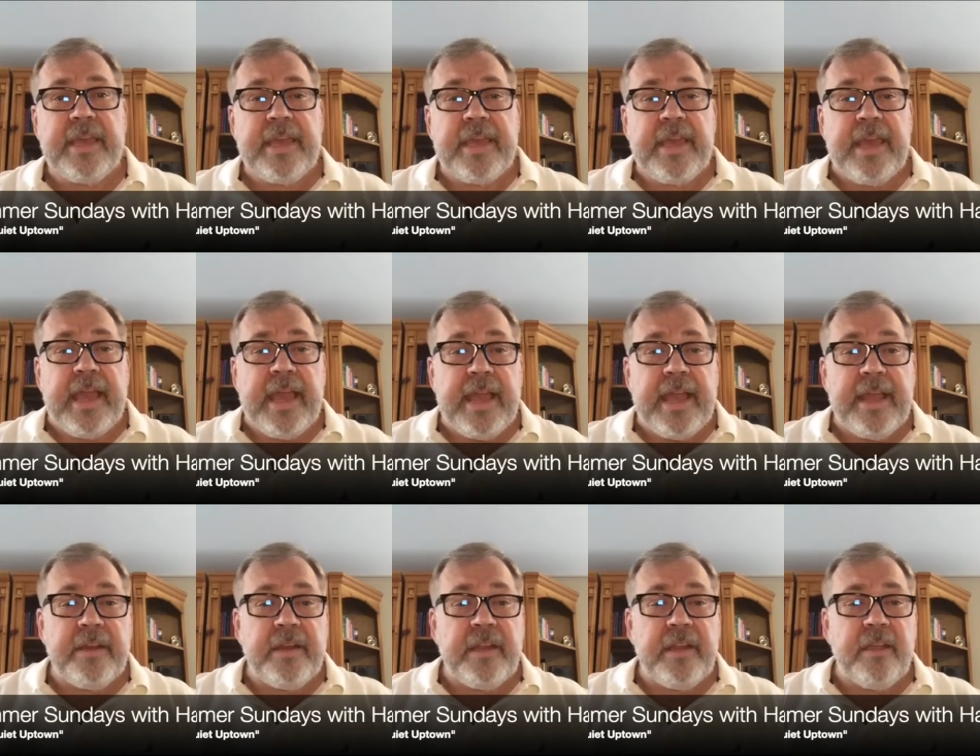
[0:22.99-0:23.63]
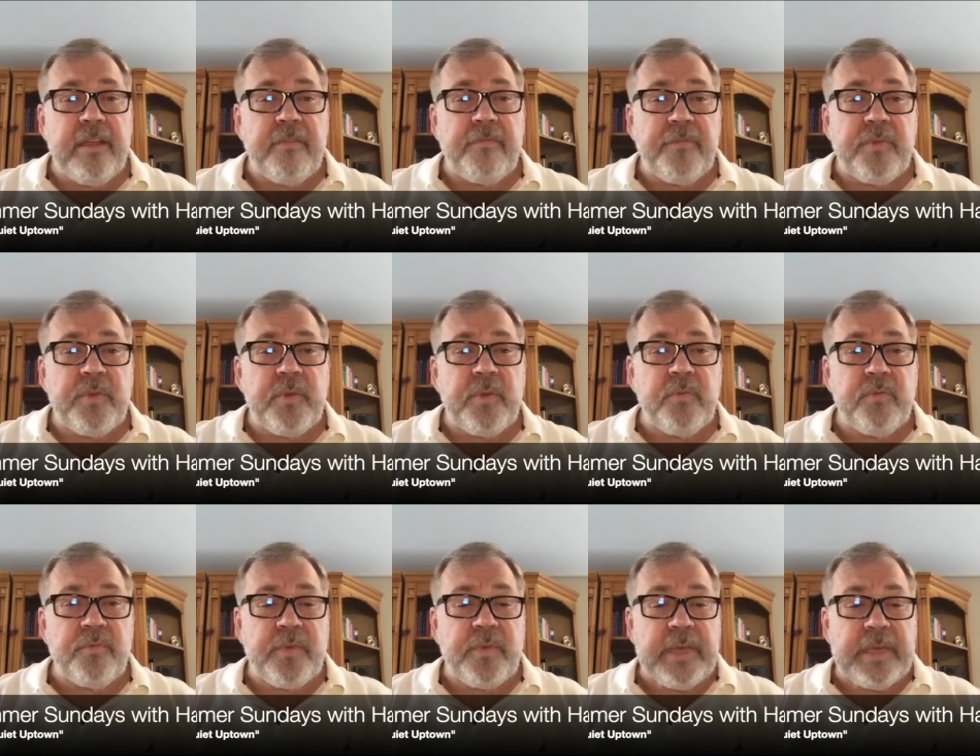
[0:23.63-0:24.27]
and if you
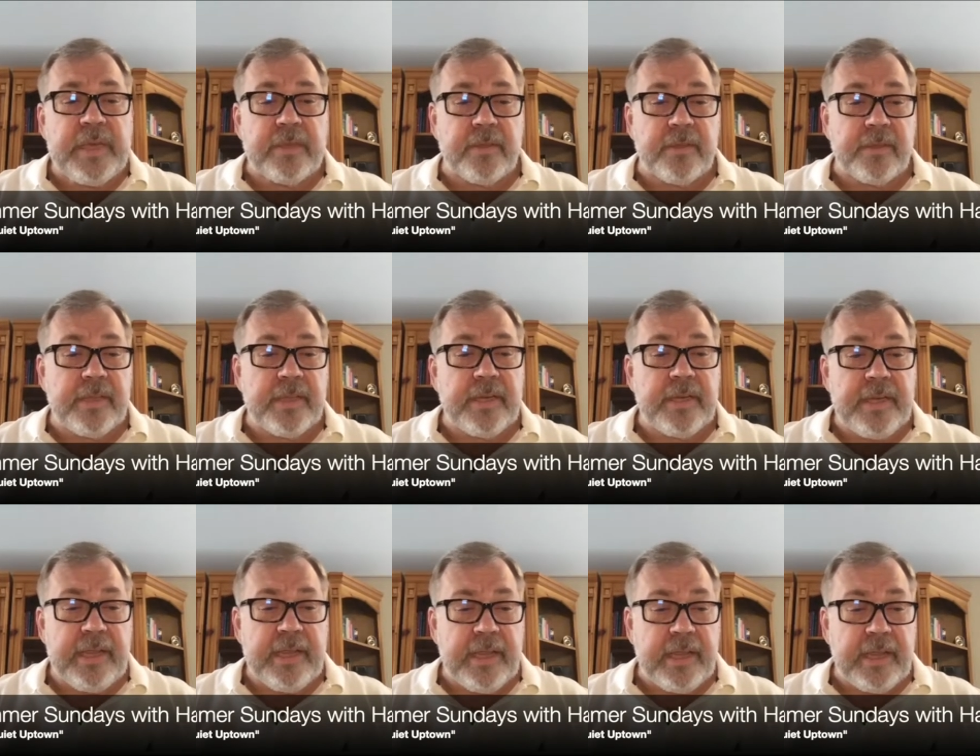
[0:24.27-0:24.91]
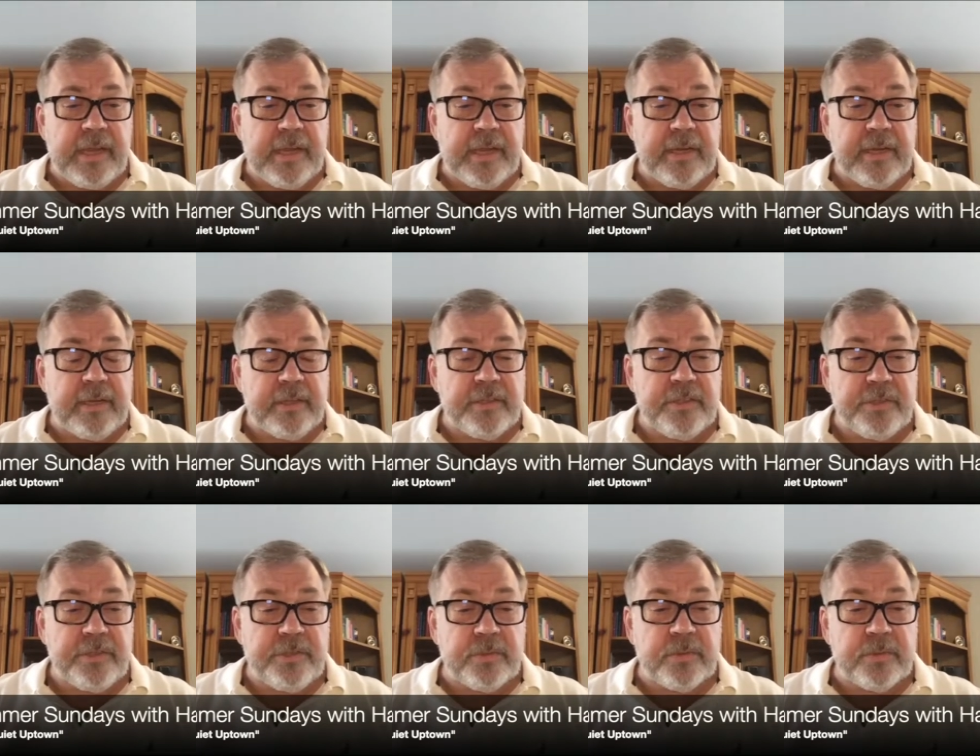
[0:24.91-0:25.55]
feel the need
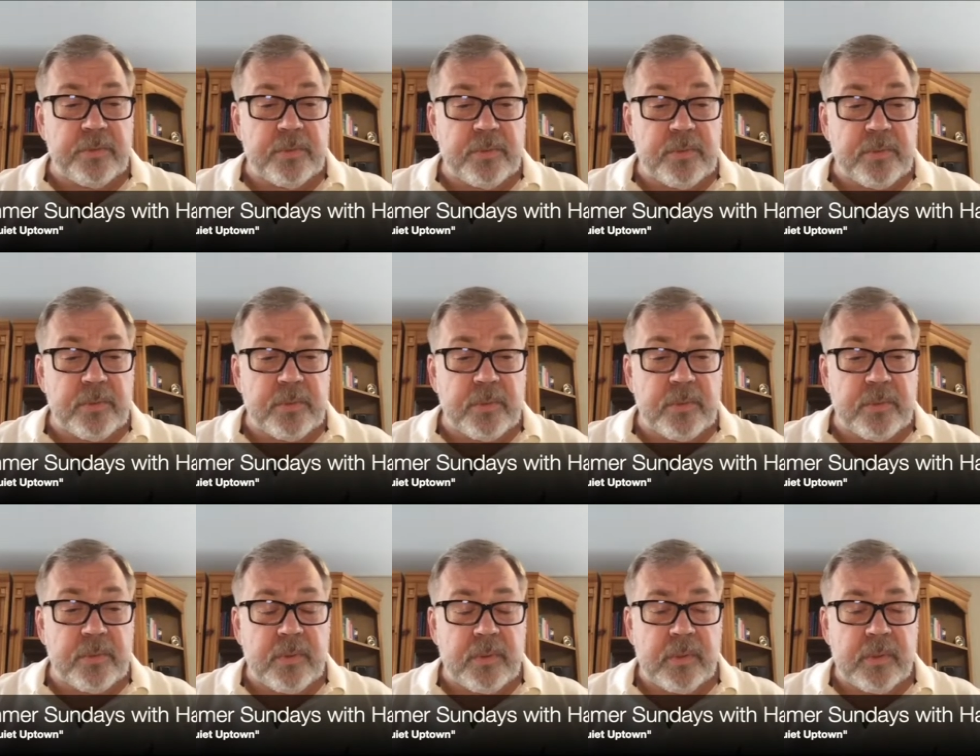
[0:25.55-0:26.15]
to